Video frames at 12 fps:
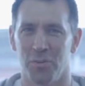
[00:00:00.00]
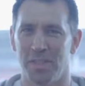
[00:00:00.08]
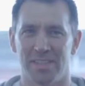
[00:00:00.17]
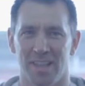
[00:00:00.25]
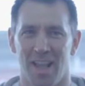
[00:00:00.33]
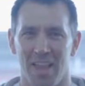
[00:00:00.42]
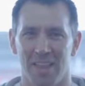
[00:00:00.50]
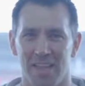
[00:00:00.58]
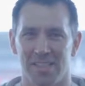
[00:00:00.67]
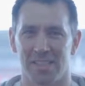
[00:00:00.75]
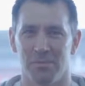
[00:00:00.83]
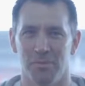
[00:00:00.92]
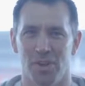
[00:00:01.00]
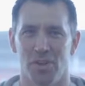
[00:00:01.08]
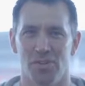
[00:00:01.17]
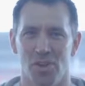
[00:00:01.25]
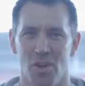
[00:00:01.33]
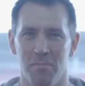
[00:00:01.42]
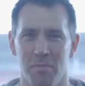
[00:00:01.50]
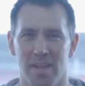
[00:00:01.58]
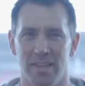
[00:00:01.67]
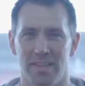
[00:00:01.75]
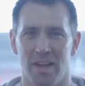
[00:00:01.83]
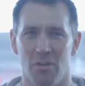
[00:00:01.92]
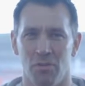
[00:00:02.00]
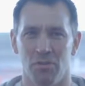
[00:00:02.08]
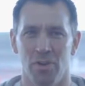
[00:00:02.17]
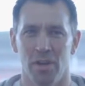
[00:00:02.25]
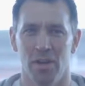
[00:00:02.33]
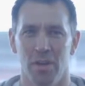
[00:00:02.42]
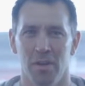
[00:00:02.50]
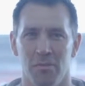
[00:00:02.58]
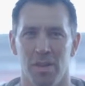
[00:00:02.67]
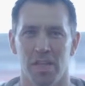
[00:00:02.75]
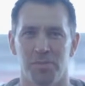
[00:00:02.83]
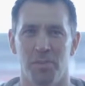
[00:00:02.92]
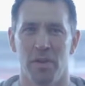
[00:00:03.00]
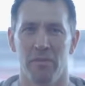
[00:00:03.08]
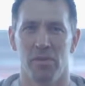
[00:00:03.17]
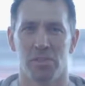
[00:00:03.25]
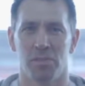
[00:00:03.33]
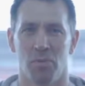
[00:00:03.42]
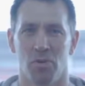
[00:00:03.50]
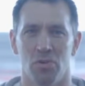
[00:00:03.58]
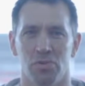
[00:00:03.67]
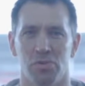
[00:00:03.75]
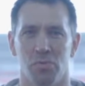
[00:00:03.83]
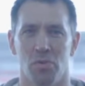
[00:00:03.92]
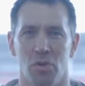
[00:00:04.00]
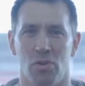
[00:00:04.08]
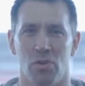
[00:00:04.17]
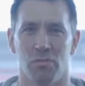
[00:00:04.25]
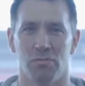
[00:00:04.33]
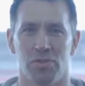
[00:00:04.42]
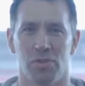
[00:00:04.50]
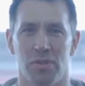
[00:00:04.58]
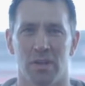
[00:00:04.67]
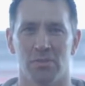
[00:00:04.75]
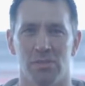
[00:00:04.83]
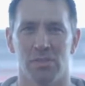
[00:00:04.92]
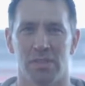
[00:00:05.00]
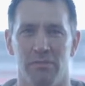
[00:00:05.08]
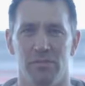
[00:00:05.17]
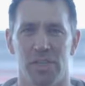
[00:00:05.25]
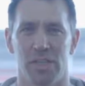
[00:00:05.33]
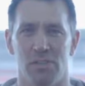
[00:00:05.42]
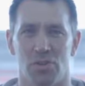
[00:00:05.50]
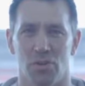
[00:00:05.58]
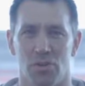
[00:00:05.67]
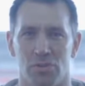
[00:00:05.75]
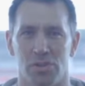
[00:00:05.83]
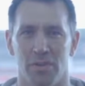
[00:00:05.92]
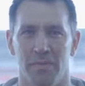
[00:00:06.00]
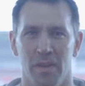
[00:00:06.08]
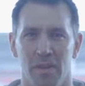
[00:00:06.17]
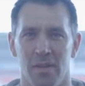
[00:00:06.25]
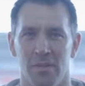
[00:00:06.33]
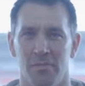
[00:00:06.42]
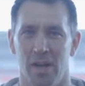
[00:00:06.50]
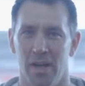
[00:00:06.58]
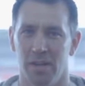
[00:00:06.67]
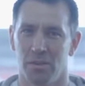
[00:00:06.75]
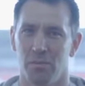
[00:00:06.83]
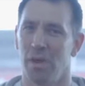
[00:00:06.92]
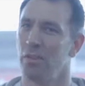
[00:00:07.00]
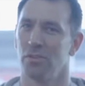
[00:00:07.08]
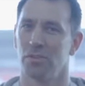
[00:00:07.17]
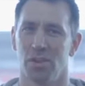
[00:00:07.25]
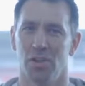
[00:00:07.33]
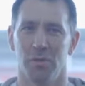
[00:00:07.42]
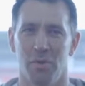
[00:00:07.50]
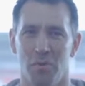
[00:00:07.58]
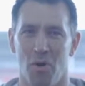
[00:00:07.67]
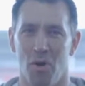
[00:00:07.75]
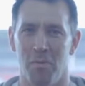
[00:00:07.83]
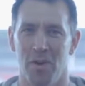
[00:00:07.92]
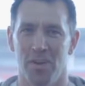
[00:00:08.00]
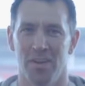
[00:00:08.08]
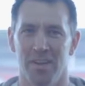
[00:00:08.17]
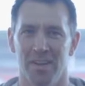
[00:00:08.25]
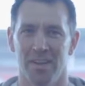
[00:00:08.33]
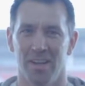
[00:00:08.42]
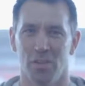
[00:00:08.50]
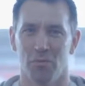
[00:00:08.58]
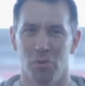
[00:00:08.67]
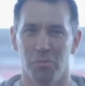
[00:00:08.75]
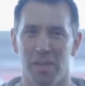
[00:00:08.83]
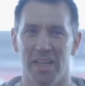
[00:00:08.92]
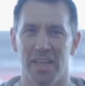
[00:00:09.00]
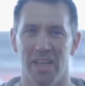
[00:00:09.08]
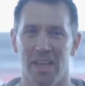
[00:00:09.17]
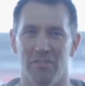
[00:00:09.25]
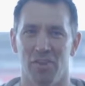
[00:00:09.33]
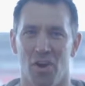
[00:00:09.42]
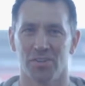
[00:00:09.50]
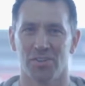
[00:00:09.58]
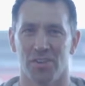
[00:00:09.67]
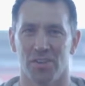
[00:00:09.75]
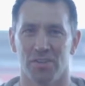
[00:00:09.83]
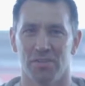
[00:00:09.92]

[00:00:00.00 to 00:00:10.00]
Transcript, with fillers: winter like this? And you can join me down under with Experience Sports World Cup 2017 tours, where the weather will certainly be warmer and the rugby league even hotter.